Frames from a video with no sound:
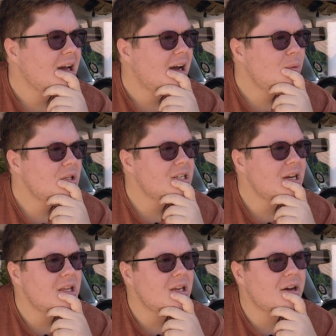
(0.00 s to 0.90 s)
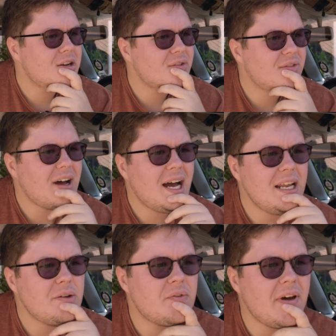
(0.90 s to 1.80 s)
I would say a
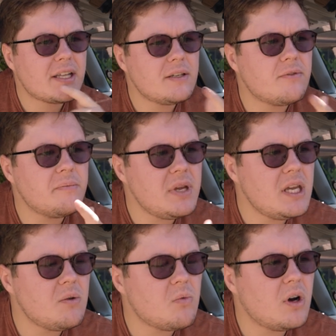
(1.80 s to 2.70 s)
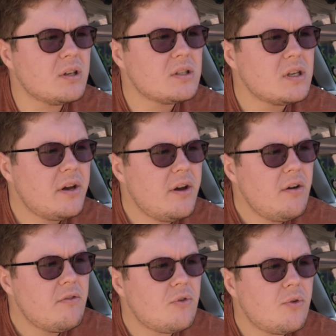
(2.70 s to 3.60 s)
defining factor for me was
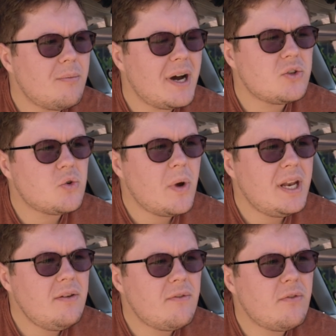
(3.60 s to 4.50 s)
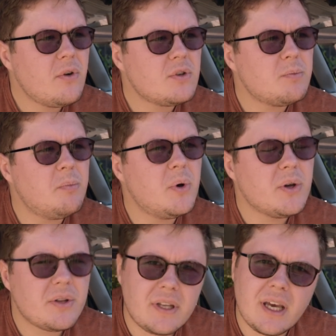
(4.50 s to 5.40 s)
for my 21st
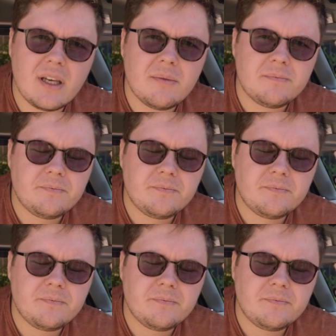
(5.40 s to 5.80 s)
birthday,